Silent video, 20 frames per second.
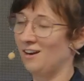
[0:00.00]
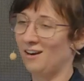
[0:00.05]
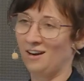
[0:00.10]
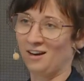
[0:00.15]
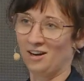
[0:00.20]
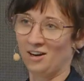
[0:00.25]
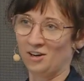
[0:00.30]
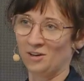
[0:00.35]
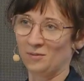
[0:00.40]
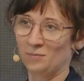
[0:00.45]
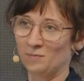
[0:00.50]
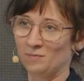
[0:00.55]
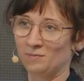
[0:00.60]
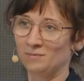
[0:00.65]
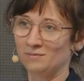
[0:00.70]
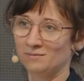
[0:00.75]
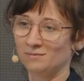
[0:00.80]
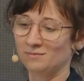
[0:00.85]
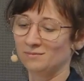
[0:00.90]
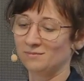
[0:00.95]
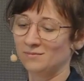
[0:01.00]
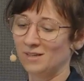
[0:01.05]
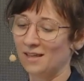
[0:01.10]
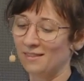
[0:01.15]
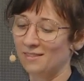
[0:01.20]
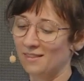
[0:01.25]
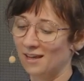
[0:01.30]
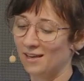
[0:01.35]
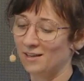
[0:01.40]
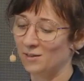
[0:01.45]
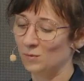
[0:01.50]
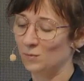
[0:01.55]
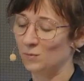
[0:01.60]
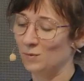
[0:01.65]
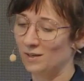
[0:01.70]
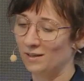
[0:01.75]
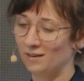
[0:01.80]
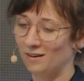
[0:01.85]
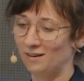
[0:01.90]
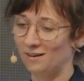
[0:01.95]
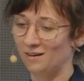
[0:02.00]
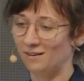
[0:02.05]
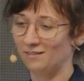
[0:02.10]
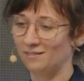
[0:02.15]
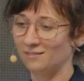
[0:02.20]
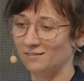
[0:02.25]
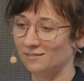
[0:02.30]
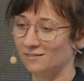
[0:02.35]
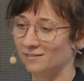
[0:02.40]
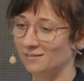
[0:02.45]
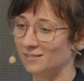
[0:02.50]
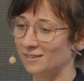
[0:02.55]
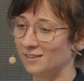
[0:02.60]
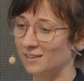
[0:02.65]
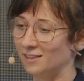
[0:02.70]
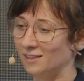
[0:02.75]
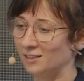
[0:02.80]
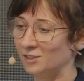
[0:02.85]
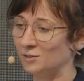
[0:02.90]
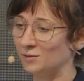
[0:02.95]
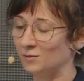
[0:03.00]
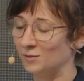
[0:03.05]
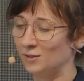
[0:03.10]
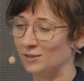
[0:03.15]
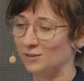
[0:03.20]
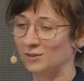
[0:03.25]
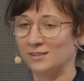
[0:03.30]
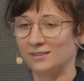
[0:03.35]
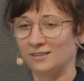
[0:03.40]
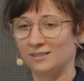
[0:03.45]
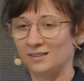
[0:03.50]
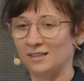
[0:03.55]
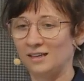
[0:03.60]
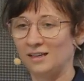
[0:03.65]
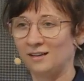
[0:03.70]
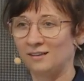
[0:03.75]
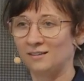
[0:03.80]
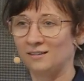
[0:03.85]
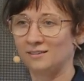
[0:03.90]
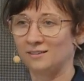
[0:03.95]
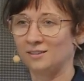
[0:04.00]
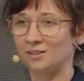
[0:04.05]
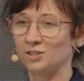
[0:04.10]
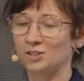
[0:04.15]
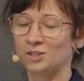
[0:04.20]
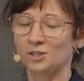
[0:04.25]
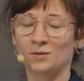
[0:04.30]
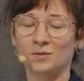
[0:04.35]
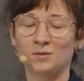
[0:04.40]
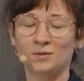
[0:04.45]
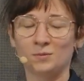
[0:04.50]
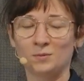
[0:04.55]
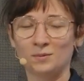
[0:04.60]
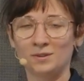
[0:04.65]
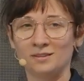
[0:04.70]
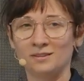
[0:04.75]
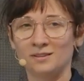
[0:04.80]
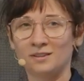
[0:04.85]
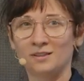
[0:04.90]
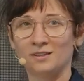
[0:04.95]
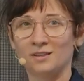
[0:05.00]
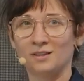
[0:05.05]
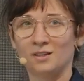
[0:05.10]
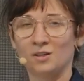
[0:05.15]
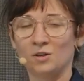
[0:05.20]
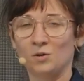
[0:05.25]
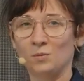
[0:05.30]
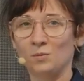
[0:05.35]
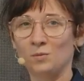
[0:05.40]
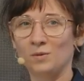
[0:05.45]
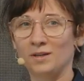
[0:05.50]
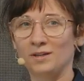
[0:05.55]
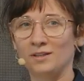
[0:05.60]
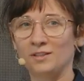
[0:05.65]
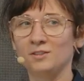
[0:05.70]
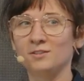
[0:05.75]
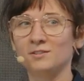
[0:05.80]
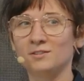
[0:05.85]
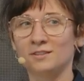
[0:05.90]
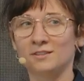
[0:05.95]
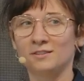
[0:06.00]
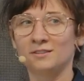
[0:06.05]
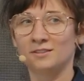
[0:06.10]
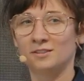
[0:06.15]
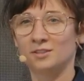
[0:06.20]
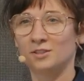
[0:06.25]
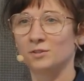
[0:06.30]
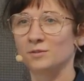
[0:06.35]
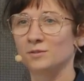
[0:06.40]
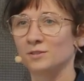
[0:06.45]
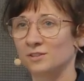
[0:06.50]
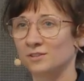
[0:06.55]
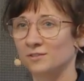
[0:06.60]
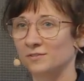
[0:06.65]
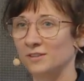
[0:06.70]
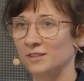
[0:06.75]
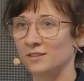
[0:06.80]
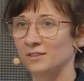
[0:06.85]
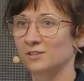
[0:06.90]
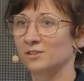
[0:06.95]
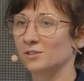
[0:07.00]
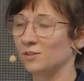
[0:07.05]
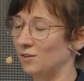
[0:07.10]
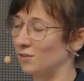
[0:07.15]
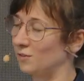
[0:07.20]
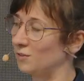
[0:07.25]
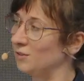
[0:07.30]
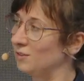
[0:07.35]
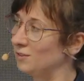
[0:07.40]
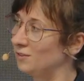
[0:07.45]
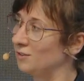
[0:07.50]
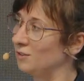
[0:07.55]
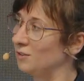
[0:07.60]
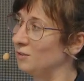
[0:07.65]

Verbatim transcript: um, and then we are, as, as I uh, show you, we we are using these USV or the